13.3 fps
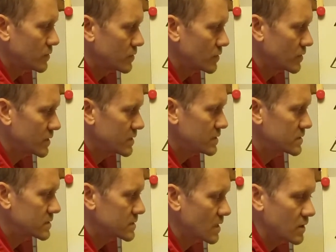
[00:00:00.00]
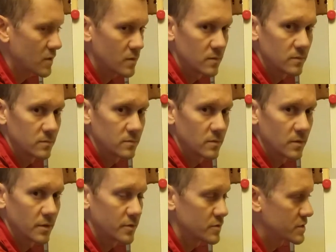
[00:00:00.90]
E cell
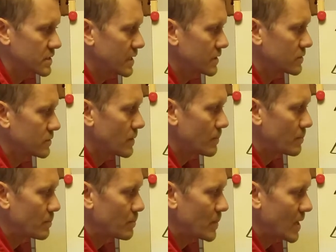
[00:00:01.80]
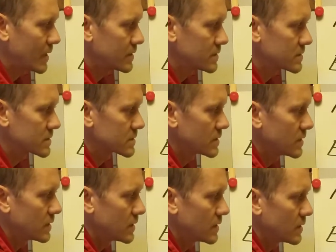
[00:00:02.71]
under standard minus
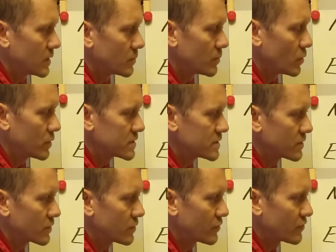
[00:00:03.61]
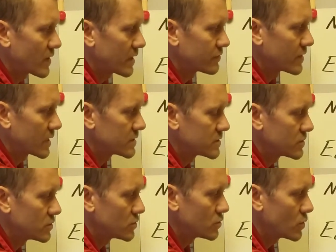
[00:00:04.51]

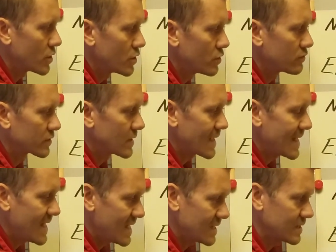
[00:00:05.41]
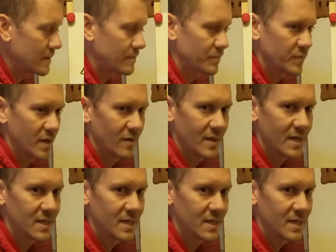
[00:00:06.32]
0.0592 over N. Now N